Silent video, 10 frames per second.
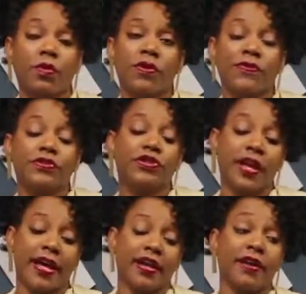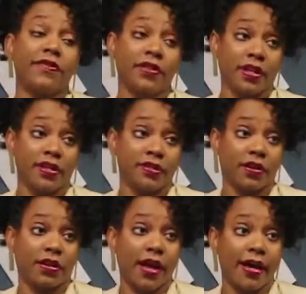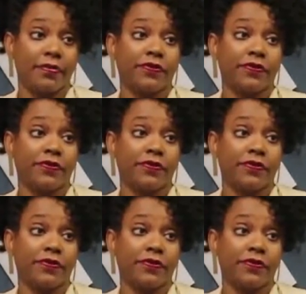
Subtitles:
Well, for Jet, everything is online.